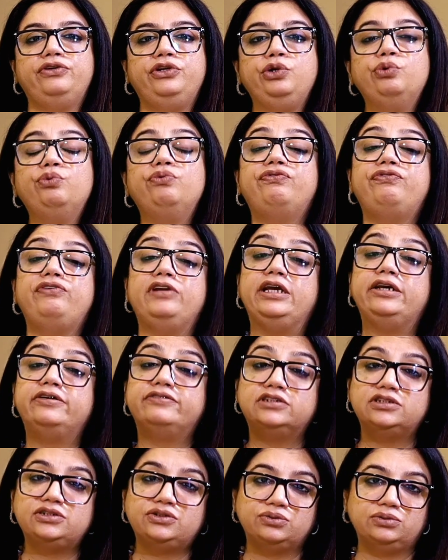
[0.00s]
new
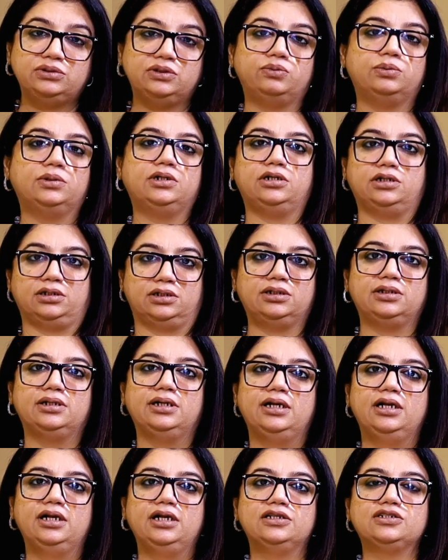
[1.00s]
flavor to the work.
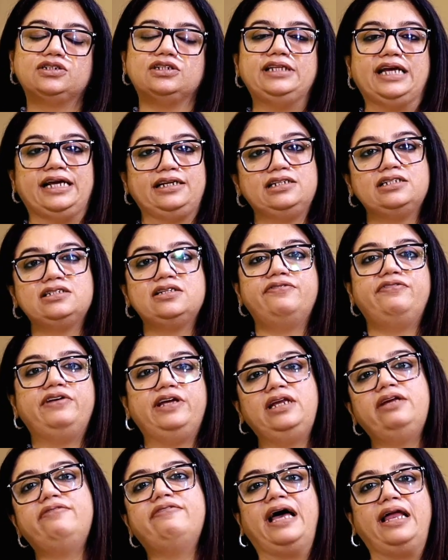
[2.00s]
So that is a
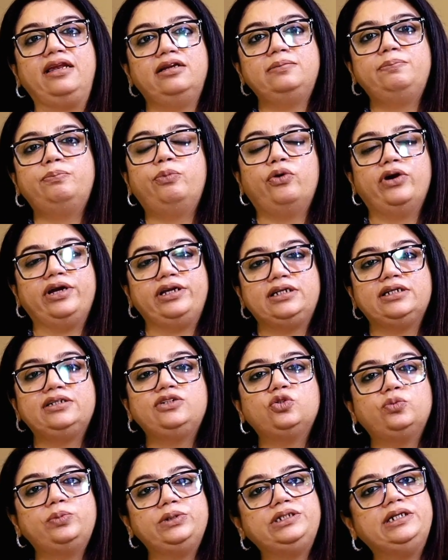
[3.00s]
very valid point and
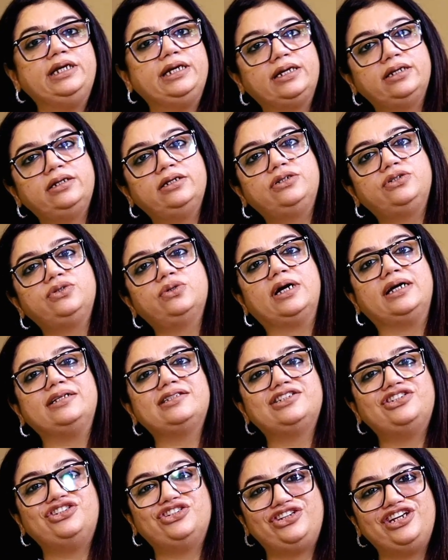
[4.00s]
to be taken into
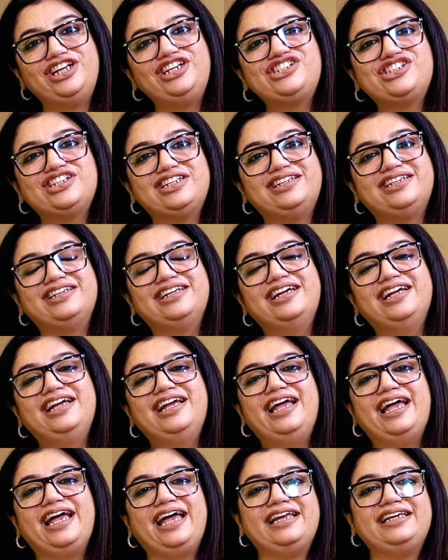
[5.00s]
consideration.
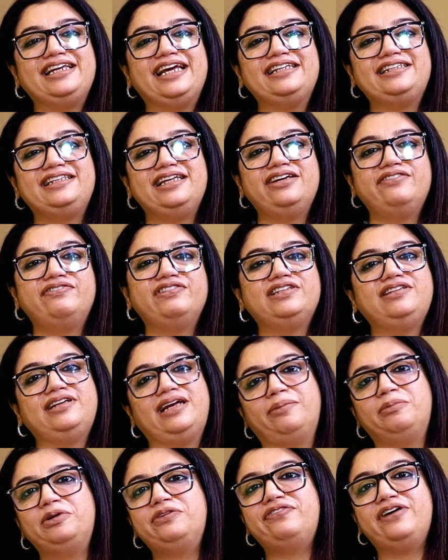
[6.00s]
And I think with
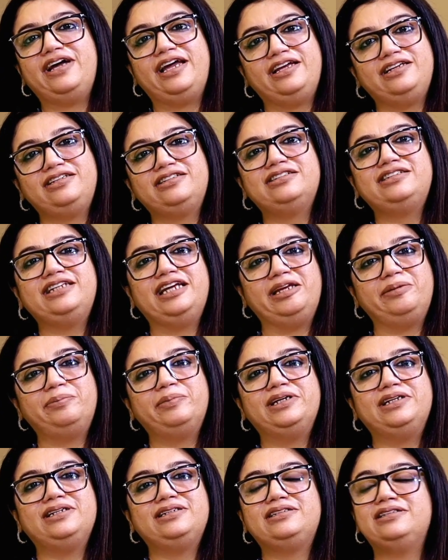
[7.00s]
RamiiPhy
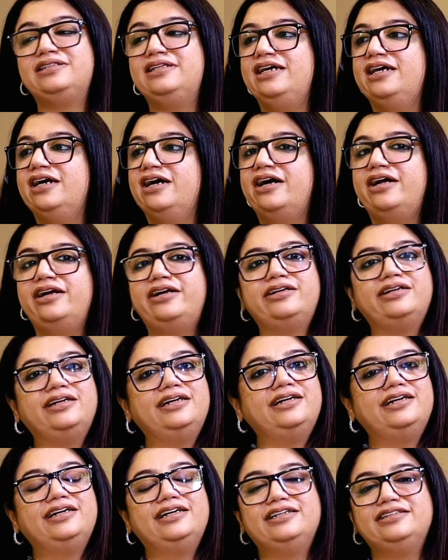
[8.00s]
Entertainment, they've
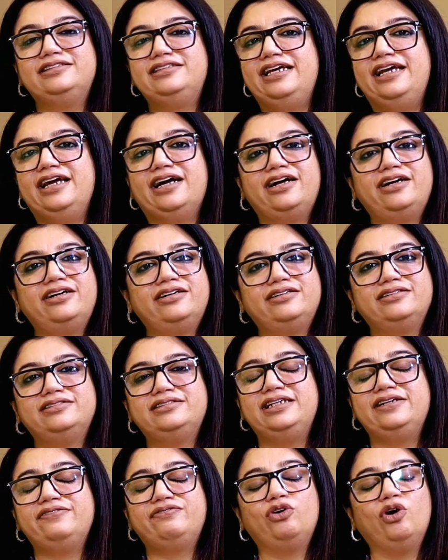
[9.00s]
got
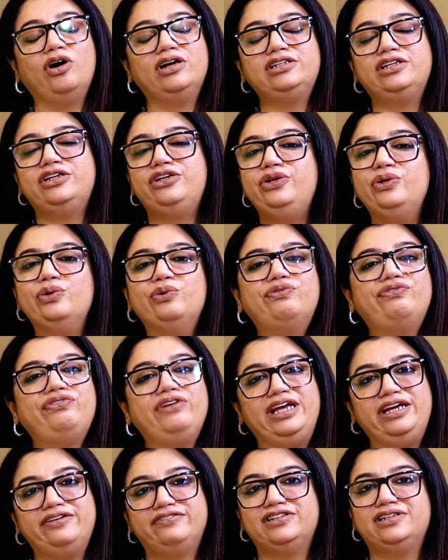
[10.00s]
the new
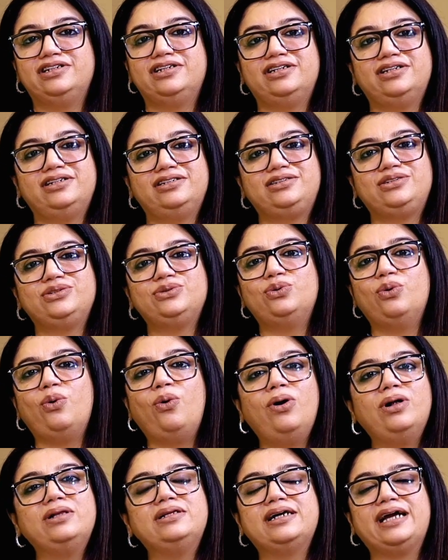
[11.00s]
flavor to
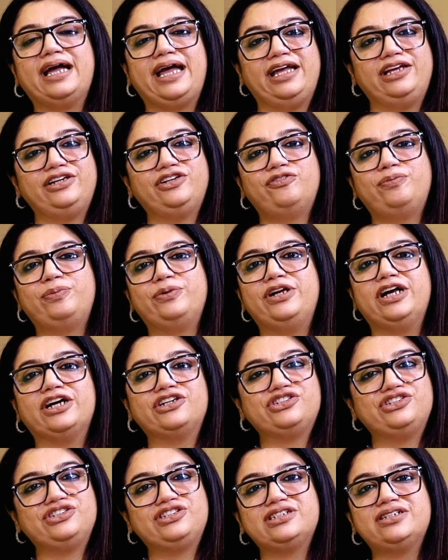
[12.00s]
all the kind of
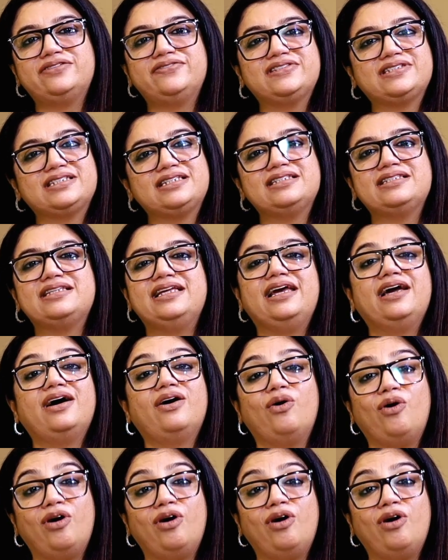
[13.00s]
production services they are